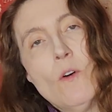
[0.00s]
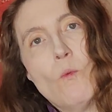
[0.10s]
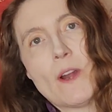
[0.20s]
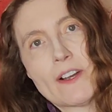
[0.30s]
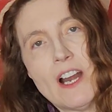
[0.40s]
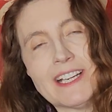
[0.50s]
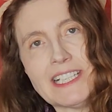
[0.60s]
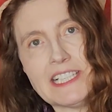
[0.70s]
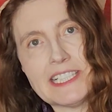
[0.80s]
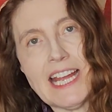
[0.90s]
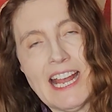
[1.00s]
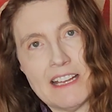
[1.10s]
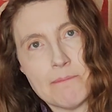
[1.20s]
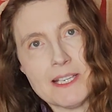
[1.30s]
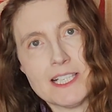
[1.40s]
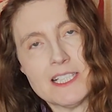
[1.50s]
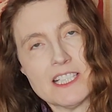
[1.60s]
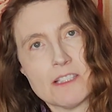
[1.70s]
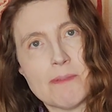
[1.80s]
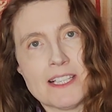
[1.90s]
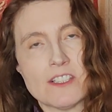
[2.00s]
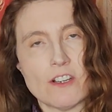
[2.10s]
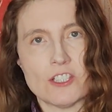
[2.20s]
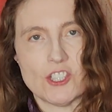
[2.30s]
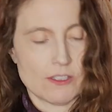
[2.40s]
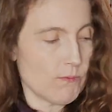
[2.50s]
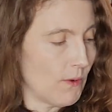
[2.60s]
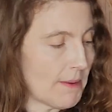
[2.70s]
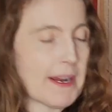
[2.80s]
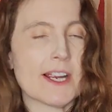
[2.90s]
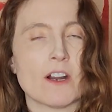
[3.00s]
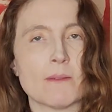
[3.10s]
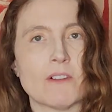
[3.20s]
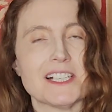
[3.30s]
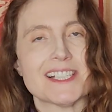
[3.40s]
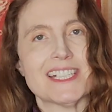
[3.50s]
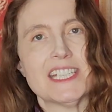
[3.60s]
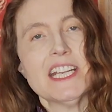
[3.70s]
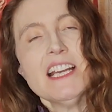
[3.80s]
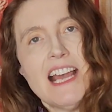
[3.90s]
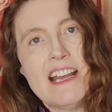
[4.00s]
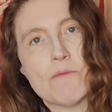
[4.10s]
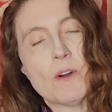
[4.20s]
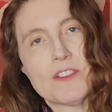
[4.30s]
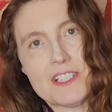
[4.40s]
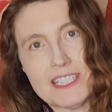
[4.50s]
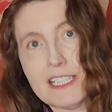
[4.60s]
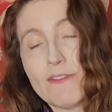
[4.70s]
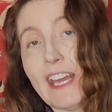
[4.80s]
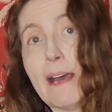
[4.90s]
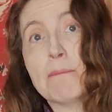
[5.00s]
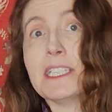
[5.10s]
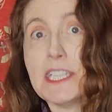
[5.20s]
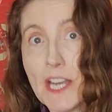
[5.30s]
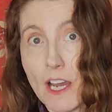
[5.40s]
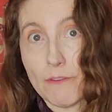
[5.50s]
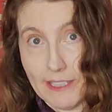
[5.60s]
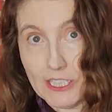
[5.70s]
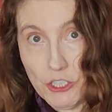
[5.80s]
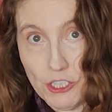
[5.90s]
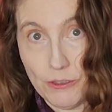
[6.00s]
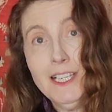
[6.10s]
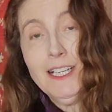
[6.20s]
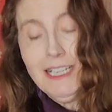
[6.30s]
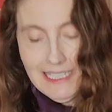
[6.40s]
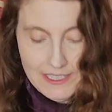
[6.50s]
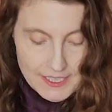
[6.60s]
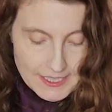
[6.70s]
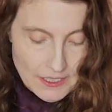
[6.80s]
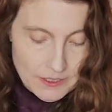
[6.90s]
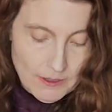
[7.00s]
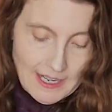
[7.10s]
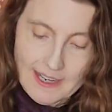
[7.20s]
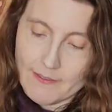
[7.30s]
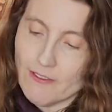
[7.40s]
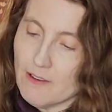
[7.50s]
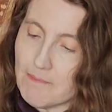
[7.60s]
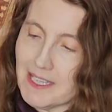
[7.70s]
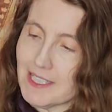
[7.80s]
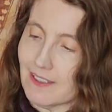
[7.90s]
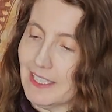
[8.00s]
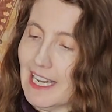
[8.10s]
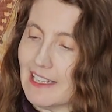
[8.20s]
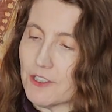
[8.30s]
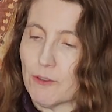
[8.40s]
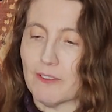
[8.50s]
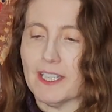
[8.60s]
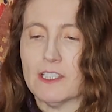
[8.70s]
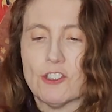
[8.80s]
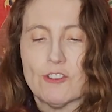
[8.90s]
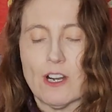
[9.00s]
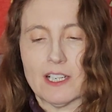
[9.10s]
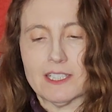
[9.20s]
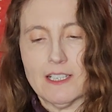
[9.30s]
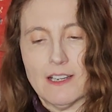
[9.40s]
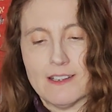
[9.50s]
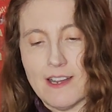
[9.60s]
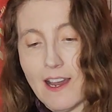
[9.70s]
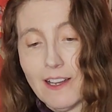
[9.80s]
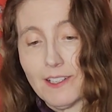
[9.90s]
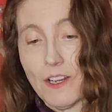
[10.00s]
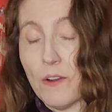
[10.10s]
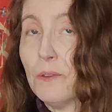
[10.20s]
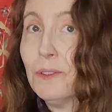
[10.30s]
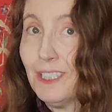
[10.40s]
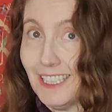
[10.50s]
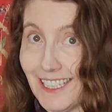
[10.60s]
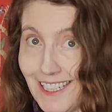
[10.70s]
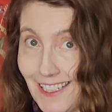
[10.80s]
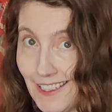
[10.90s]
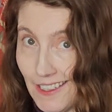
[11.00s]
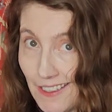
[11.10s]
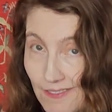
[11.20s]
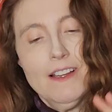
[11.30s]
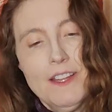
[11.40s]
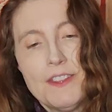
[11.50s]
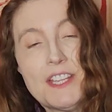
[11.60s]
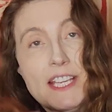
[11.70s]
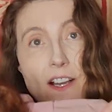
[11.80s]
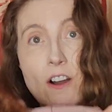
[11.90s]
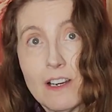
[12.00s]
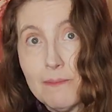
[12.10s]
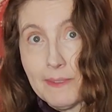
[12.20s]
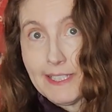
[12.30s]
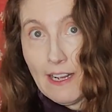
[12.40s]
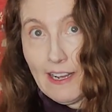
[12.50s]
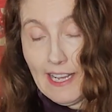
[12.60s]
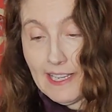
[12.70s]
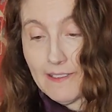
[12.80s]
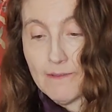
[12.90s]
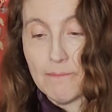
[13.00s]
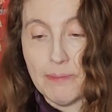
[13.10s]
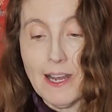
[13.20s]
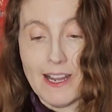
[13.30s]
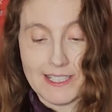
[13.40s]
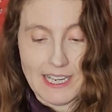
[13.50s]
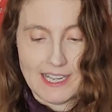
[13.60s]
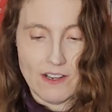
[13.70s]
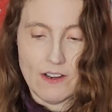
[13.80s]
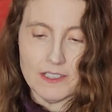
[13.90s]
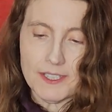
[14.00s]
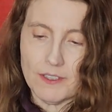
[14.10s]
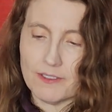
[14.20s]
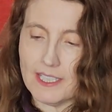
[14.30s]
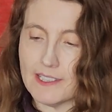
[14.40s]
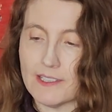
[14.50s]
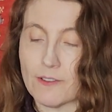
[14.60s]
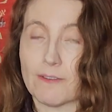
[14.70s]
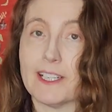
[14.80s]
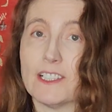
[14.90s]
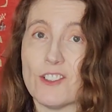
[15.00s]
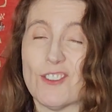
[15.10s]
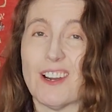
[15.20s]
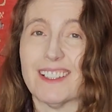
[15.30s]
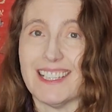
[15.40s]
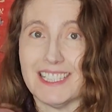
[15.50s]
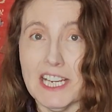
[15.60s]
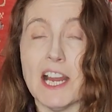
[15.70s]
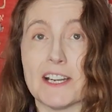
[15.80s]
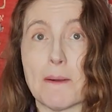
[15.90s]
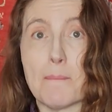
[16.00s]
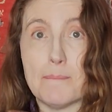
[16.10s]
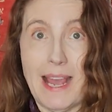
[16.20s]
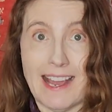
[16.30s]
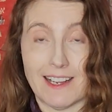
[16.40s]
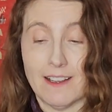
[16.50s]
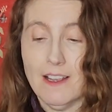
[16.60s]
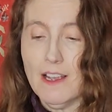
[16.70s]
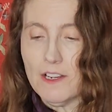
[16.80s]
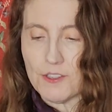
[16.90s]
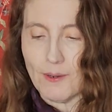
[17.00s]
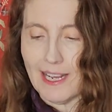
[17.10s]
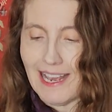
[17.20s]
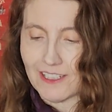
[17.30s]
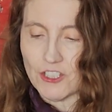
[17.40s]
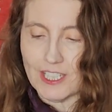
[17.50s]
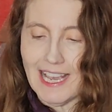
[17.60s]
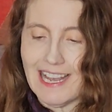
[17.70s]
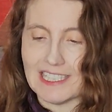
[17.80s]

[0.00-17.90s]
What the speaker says: where I needed to add pieces based on just where my arm rested and where the sleeve cap did not reach to. And so I've basically had to reconstruct not only the arm's eye, but I also needed to reconstruct the entire back. So I actually had